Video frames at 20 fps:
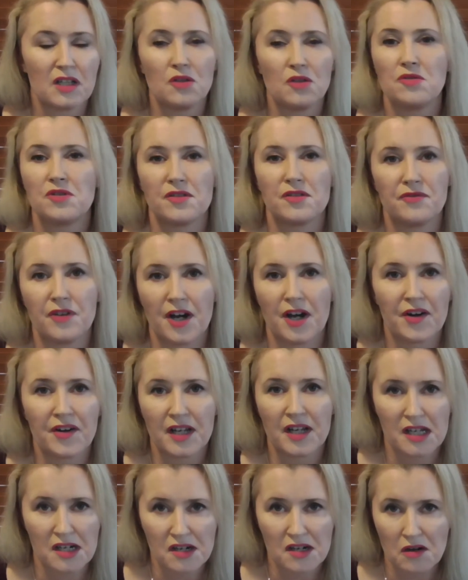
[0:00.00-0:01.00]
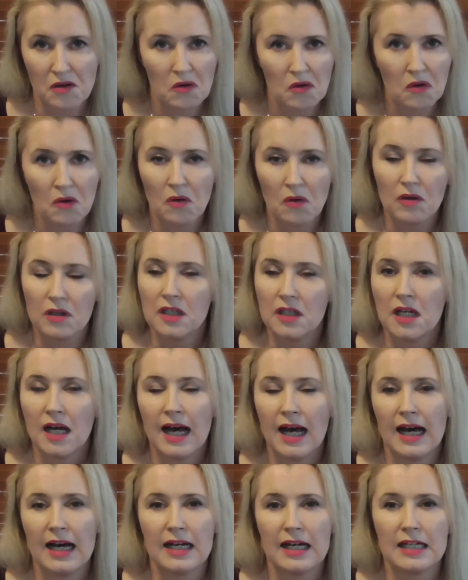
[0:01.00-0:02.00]
Luciferian or
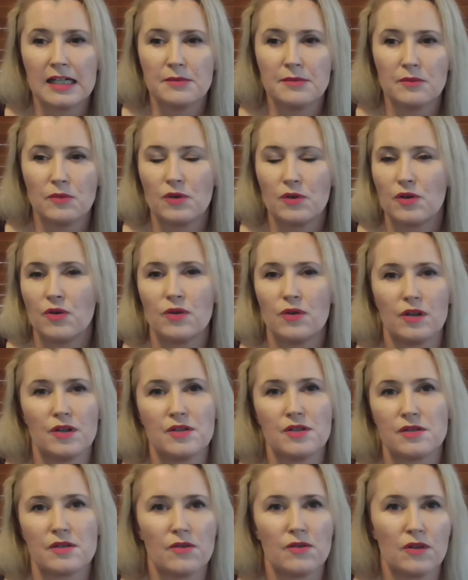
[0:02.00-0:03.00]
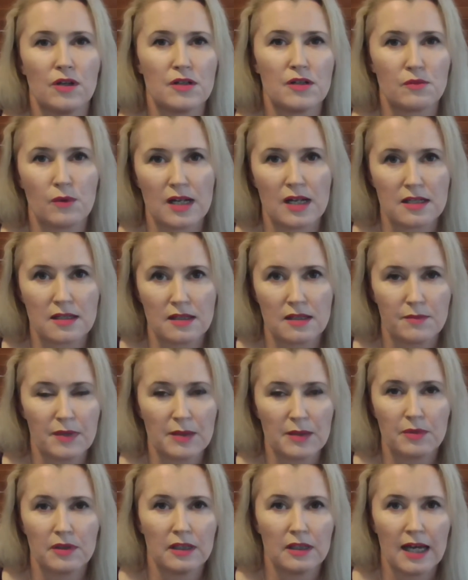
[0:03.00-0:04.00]
um, well, all those all those ones that
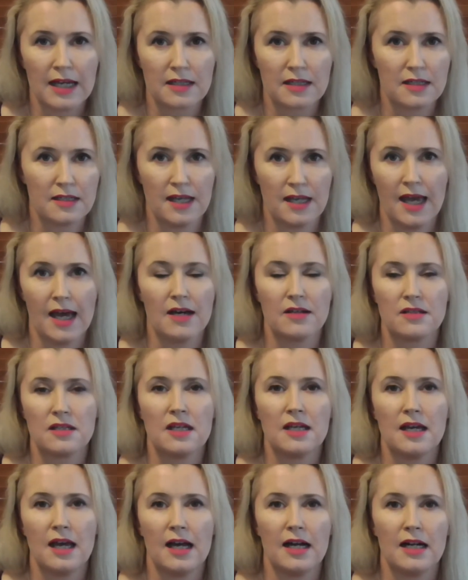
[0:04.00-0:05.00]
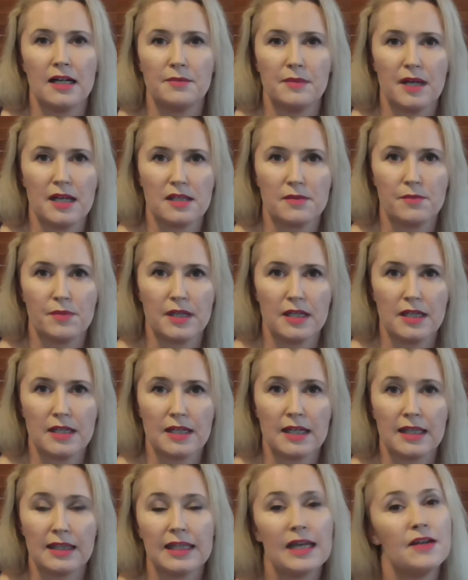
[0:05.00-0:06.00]
people like to tout um, as
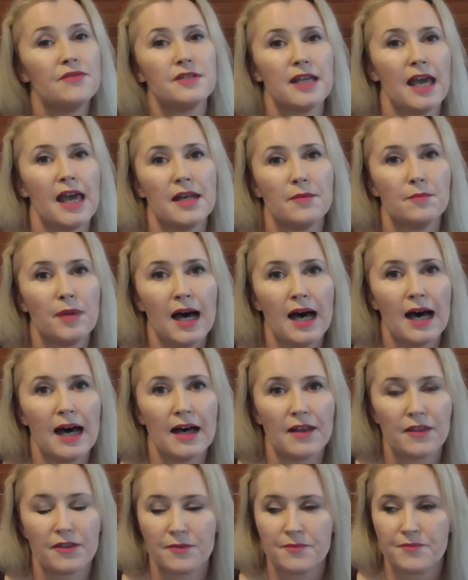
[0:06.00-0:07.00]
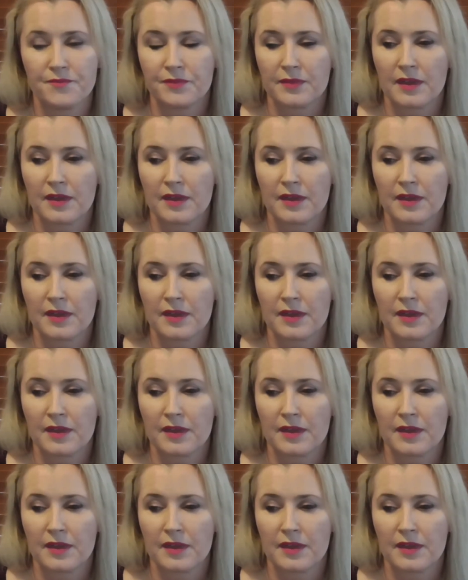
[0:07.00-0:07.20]
being left hand path